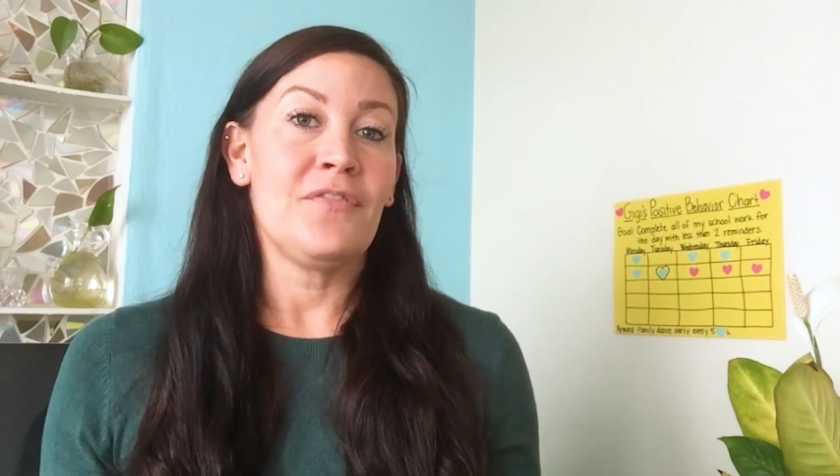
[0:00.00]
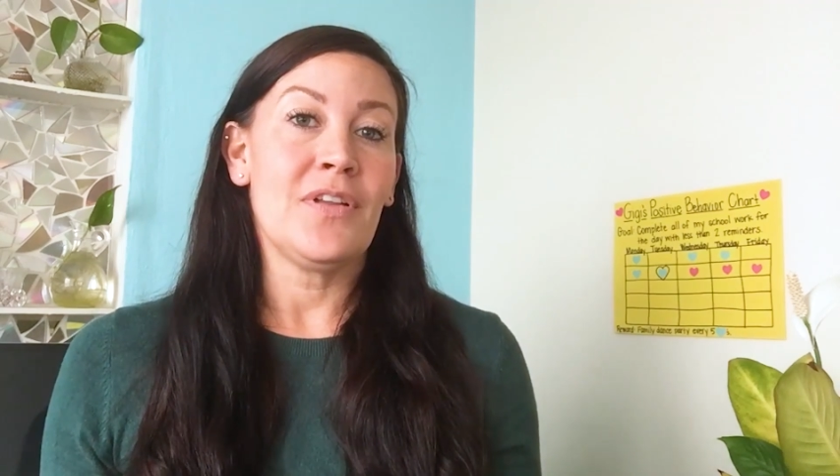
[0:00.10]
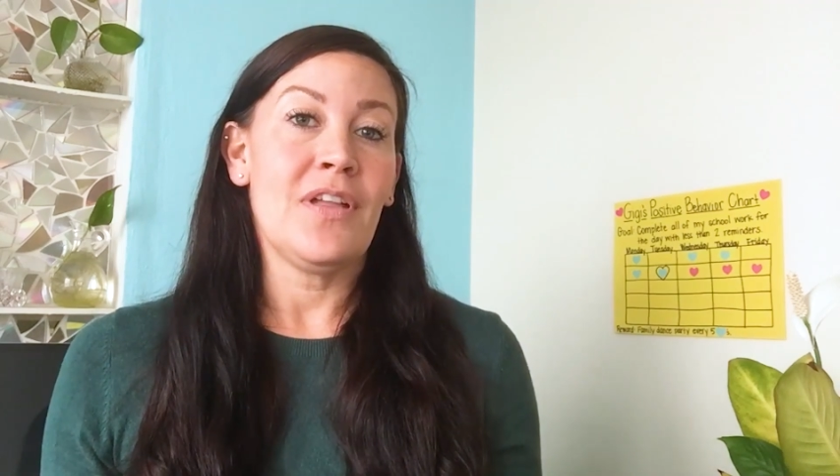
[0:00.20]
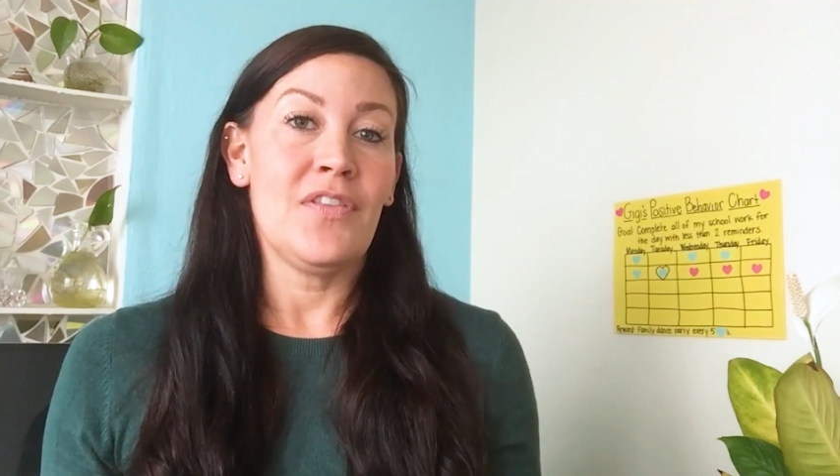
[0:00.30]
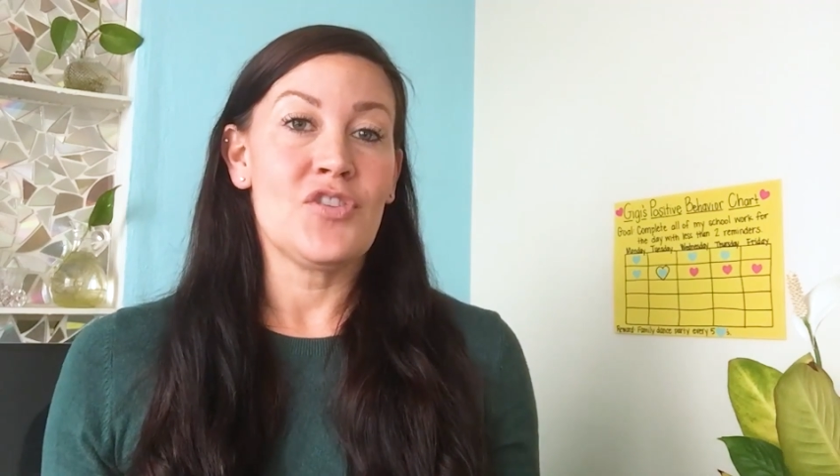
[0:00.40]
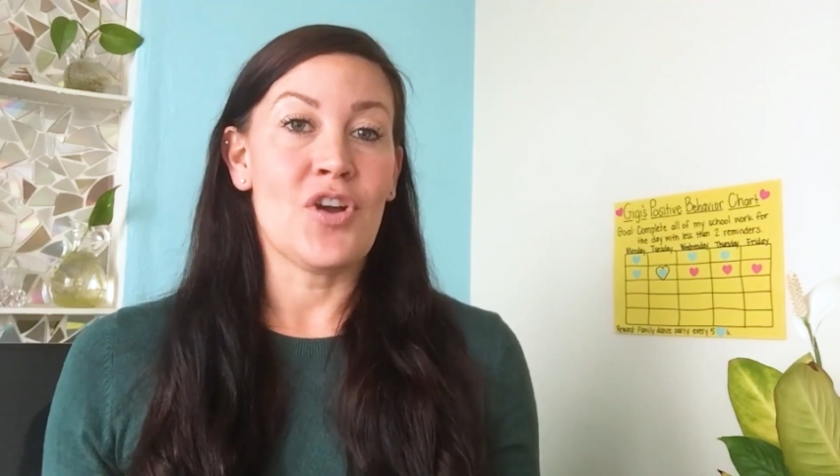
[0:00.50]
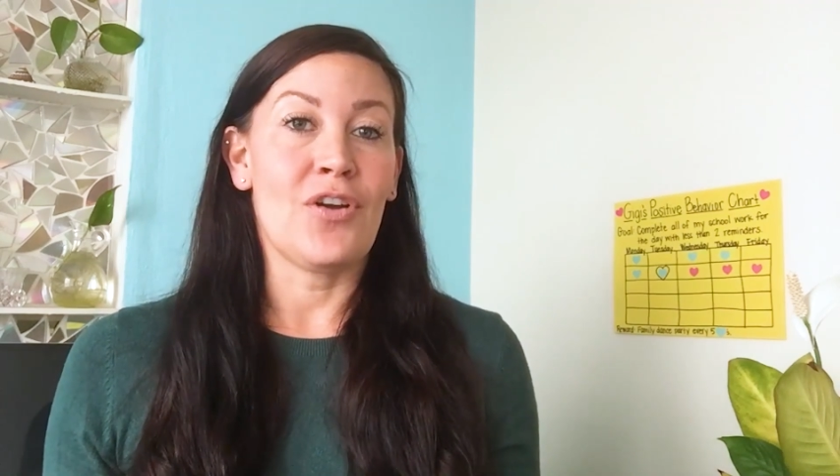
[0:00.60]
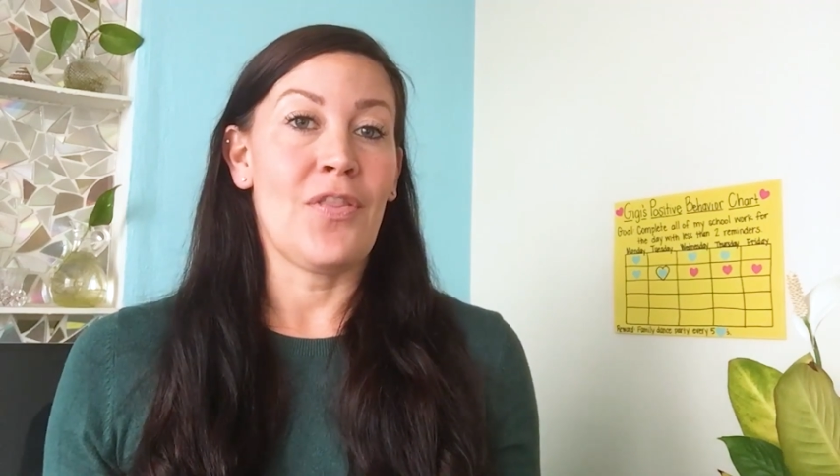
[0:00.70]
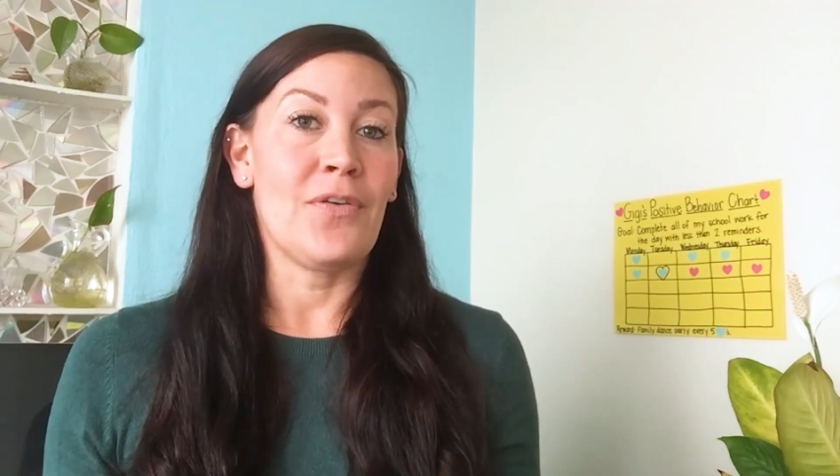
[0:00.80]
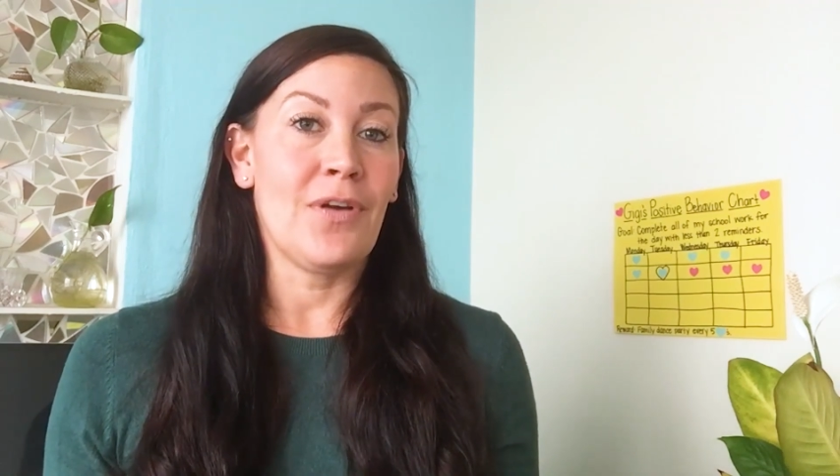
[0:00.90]
fill in the
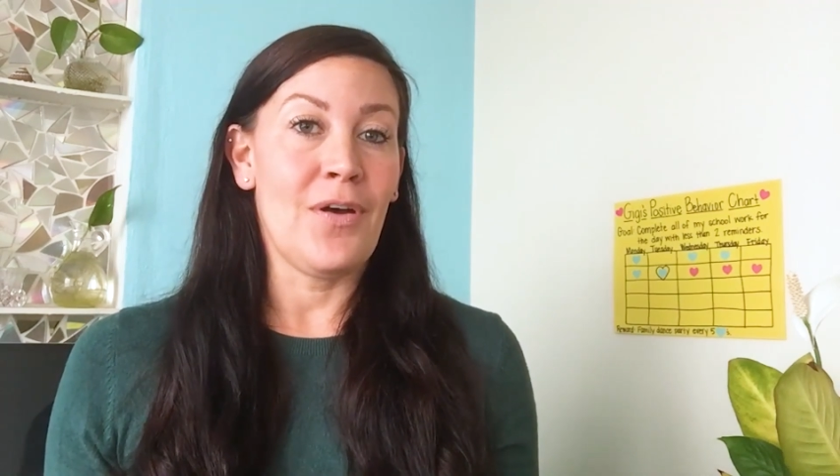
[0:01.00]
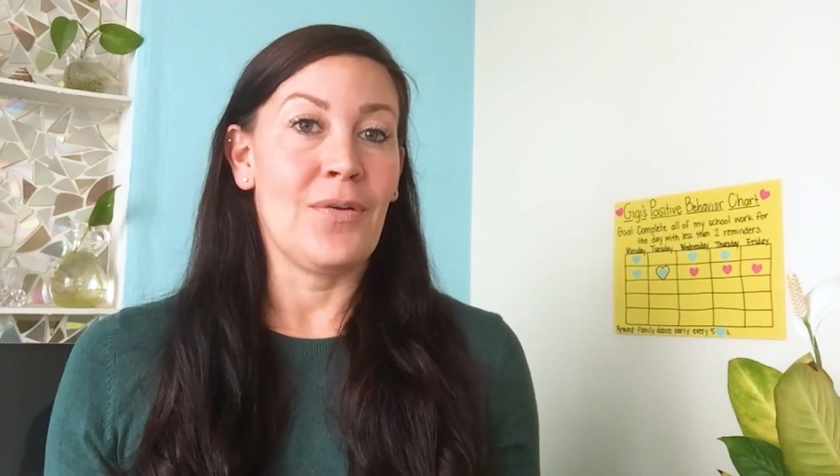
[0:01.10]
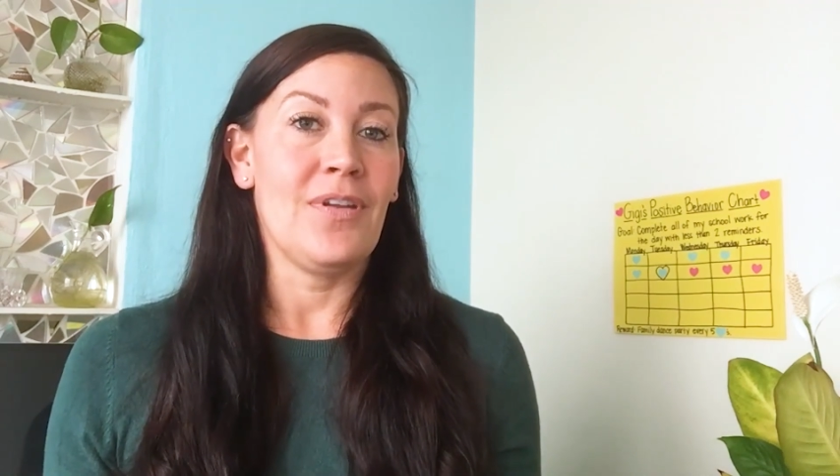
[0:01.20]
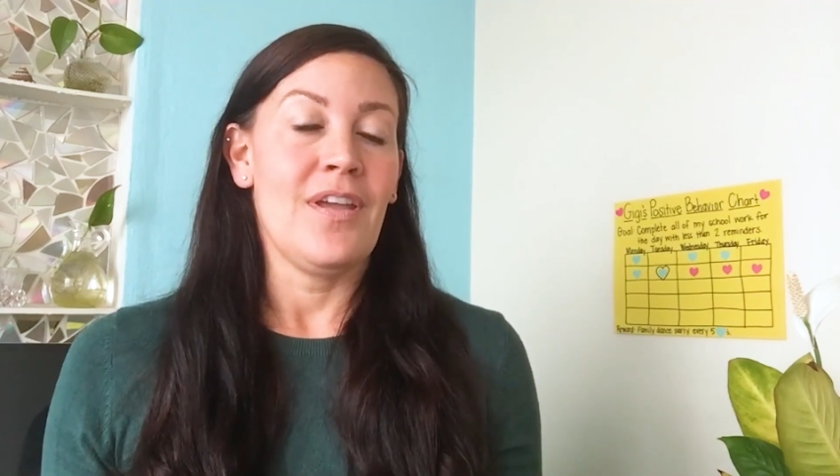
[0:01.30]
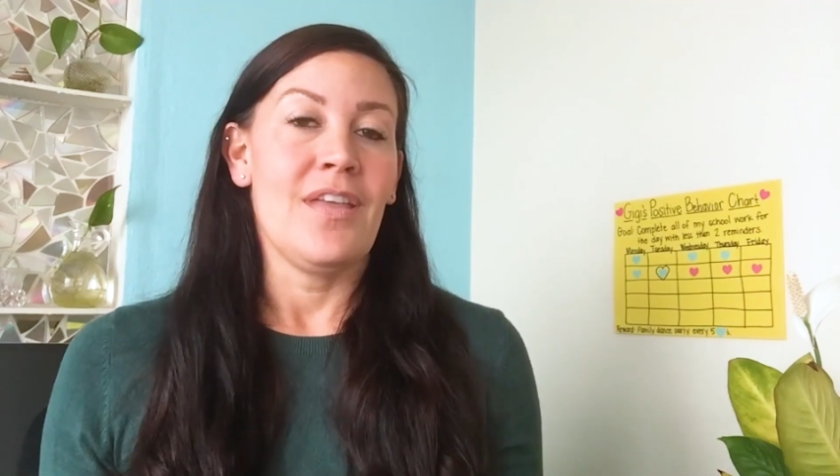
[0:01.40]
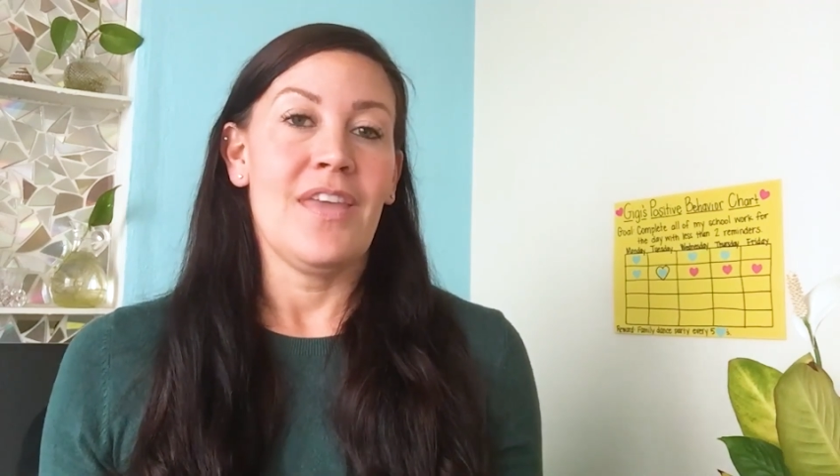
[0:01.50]
chart on their own.